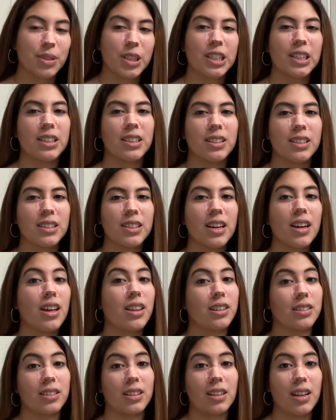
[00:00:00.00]
because
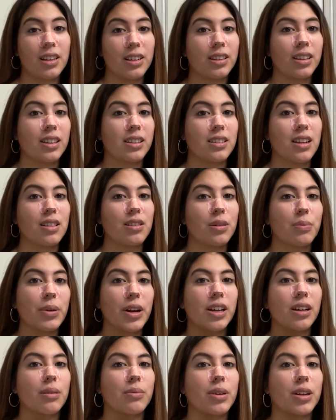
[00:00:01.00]
a lot of things I look
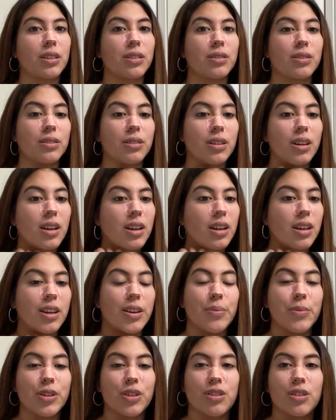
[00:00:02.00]
back at my little
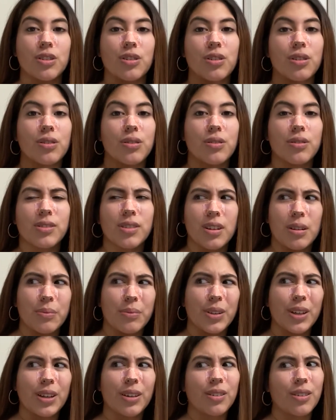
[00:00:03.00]
immature journals and
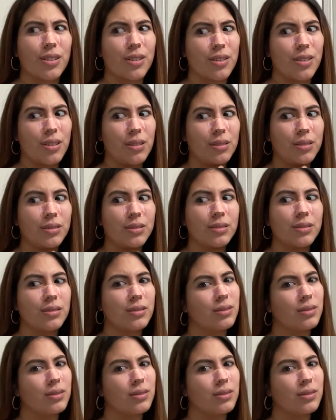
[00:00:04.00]
I'm like, girl,